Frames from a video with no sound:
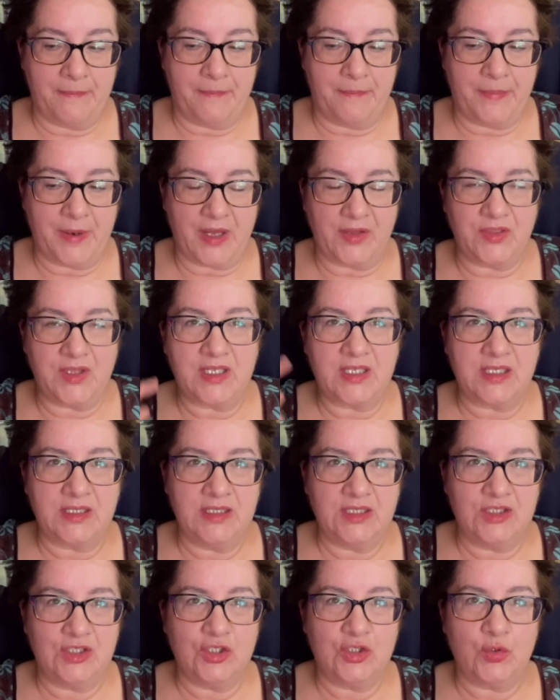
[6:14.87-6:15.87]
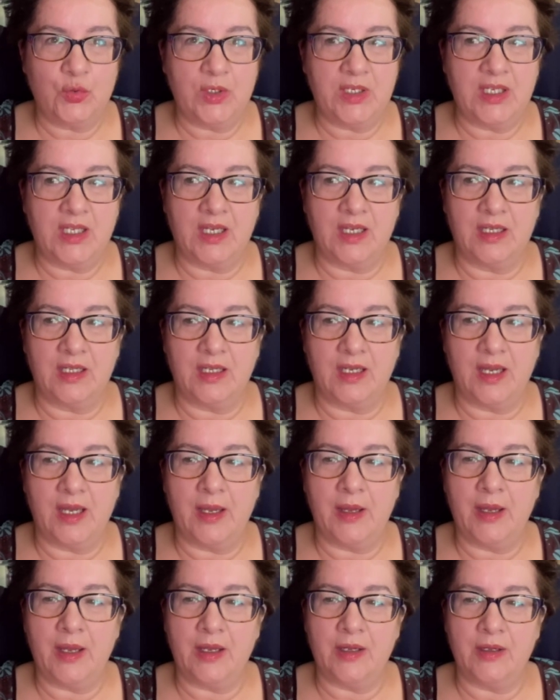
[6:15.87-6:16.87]
but I think I need to tweak it.
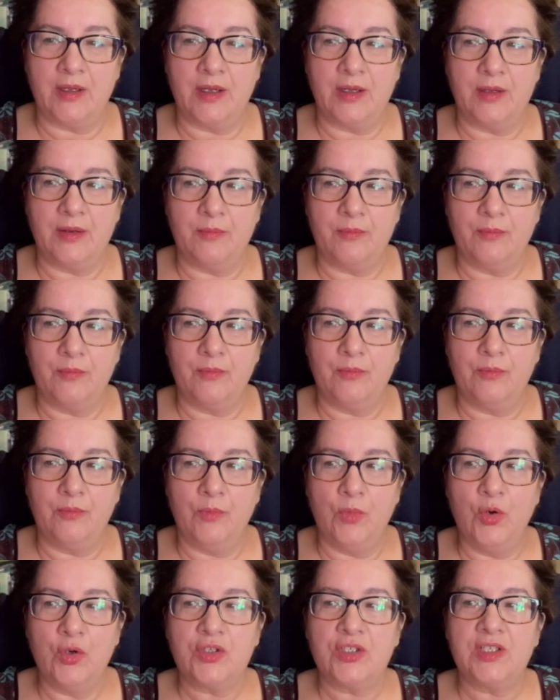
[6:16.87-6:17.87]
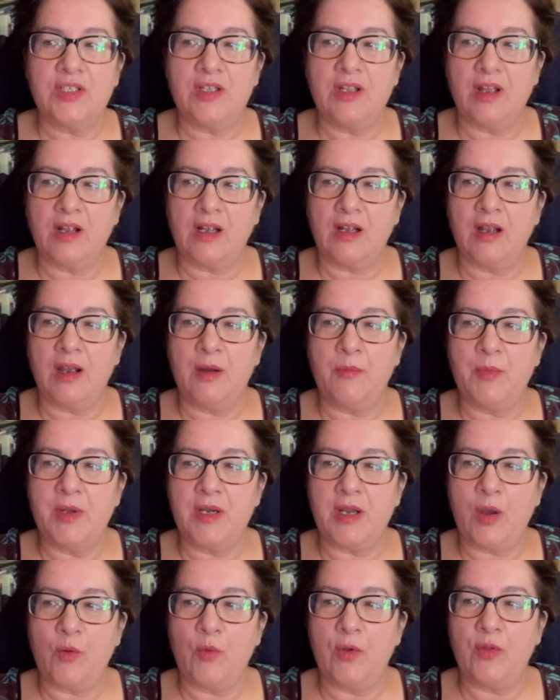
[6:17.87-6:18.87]
Mostly coming
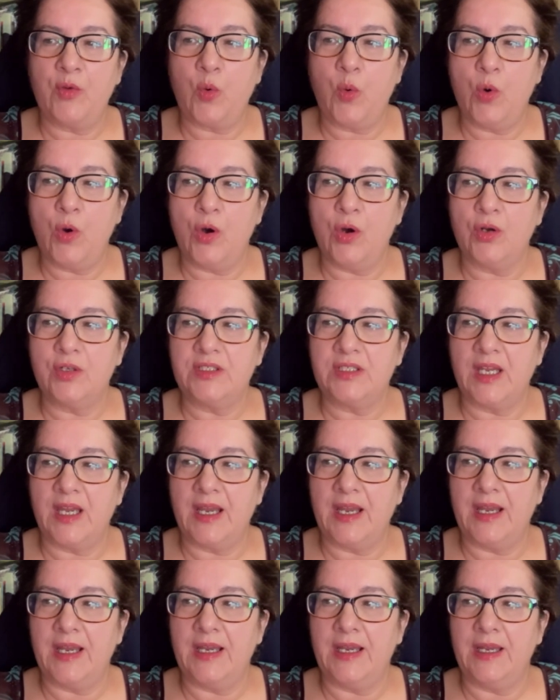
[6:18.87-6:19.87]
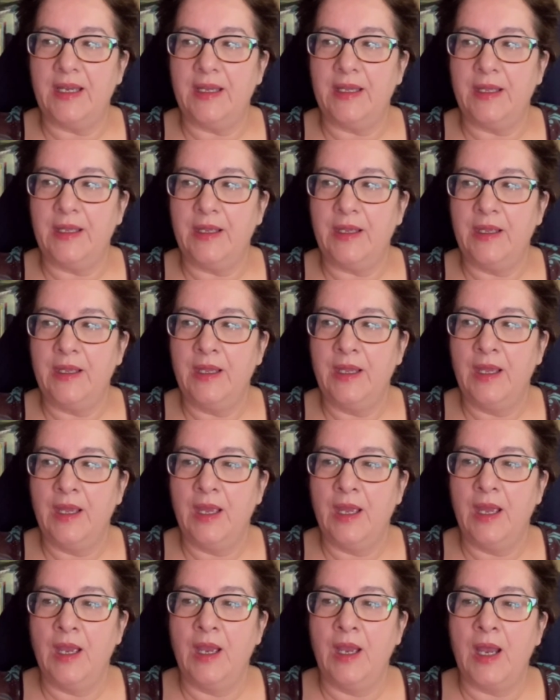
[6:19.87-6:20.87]
up with what I'm
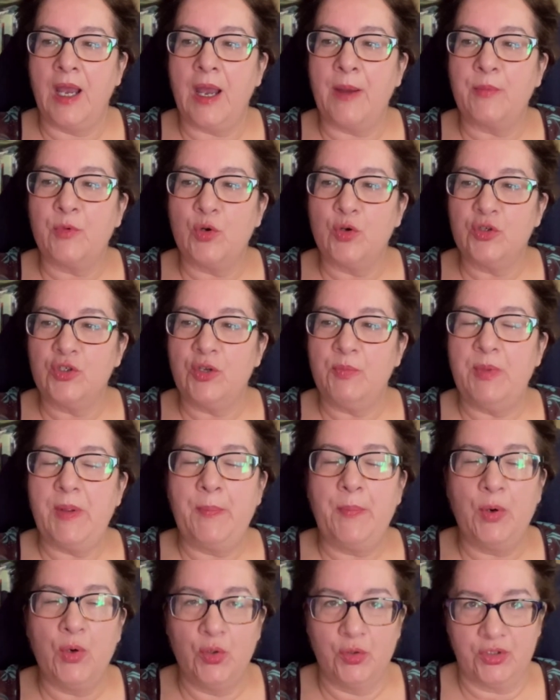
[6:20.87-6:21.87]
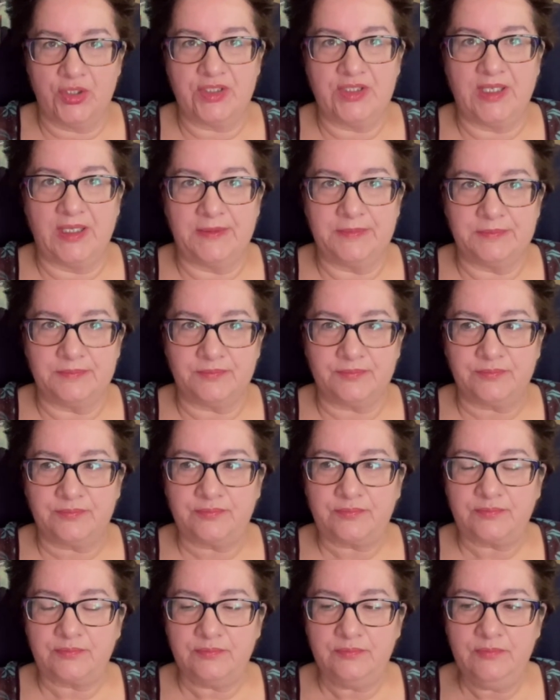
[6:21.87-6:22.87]
going to be posting.
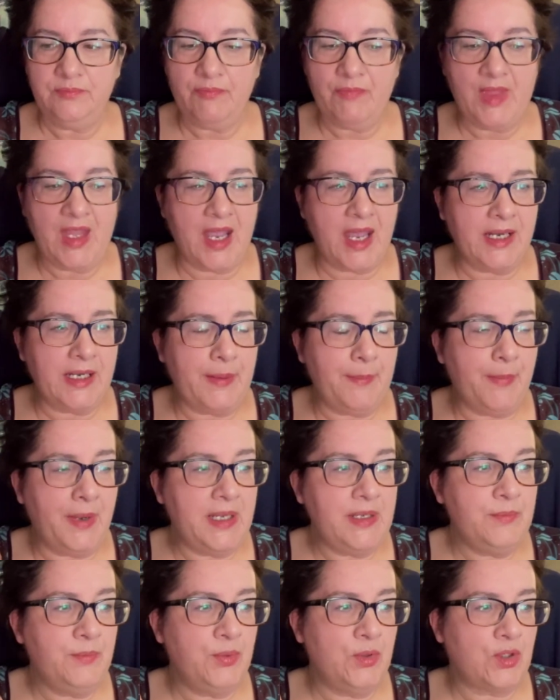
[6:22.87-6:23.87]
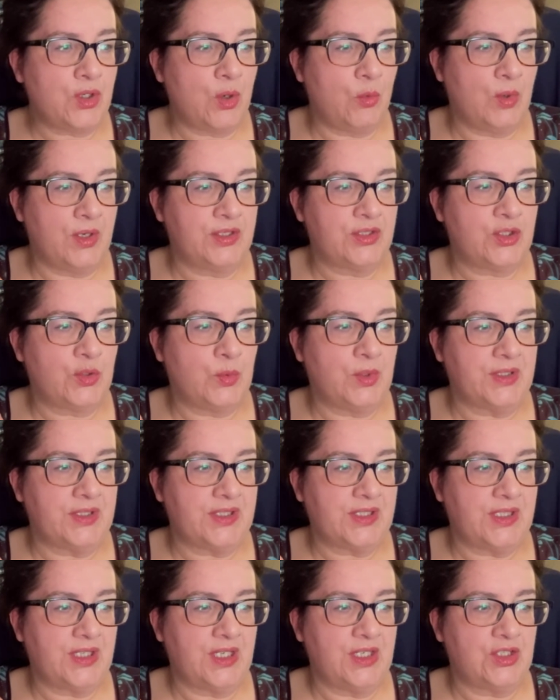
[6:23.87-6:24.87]
And I might book a one-to-one
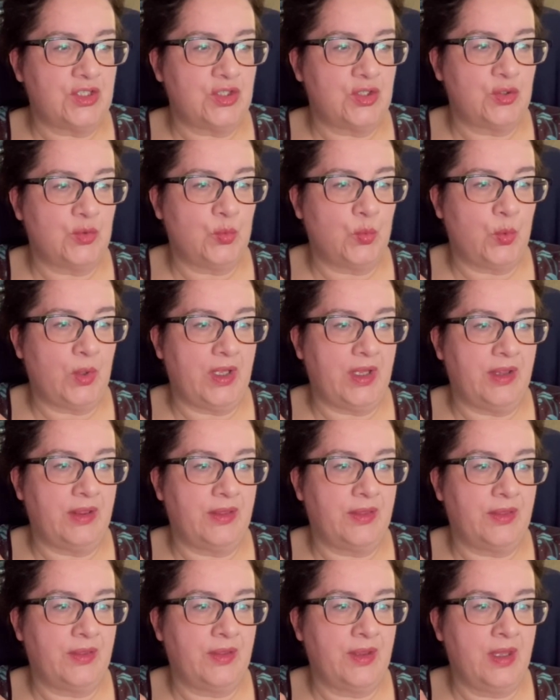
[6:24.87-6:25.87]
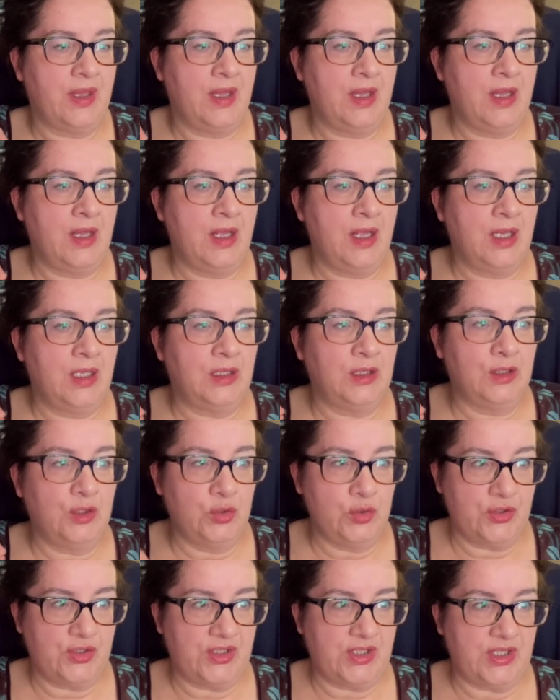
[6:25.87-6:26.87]
session with
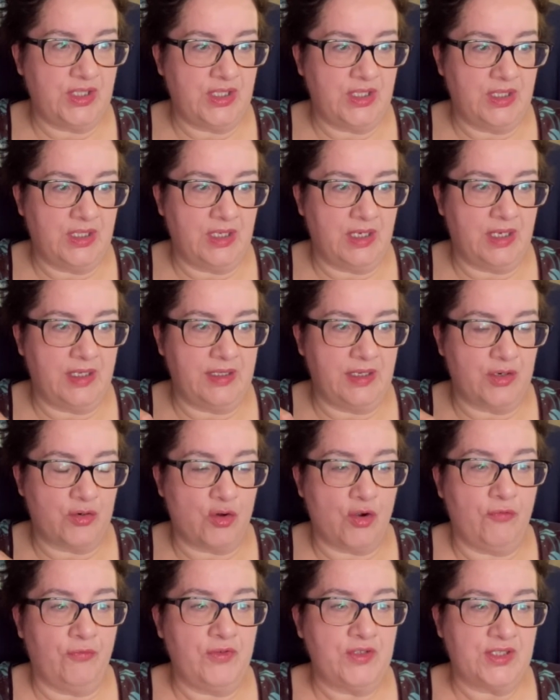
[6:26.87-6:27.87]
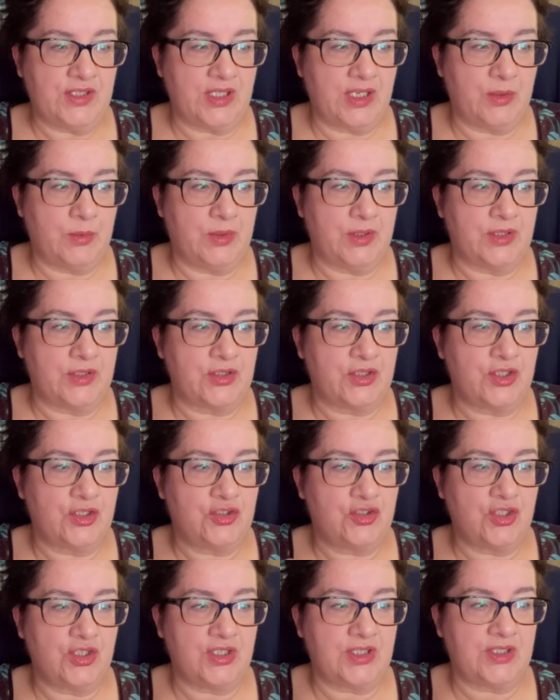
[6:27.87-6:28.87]
Lucy in her office hours
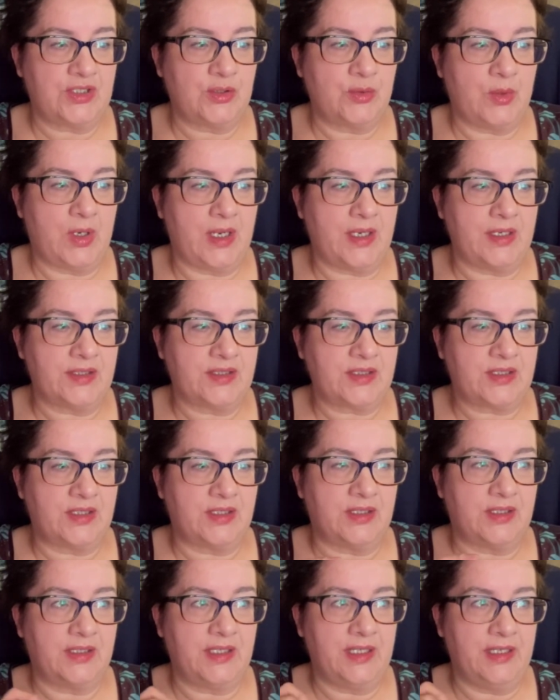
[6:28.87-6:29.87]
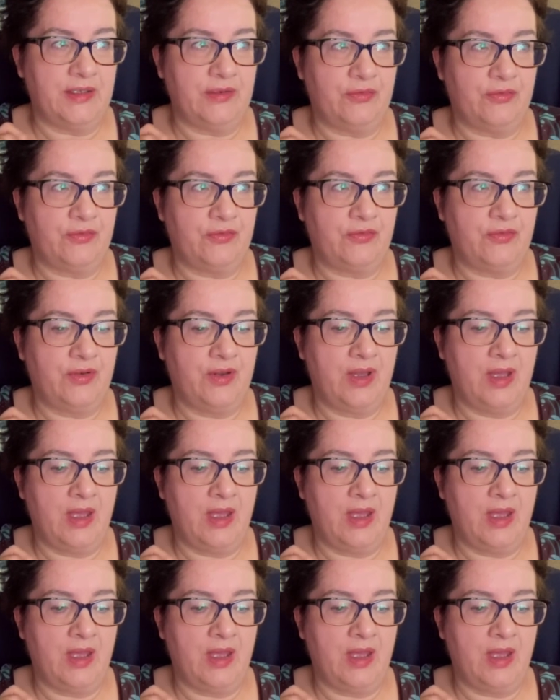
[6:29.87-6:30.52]
just to ask her if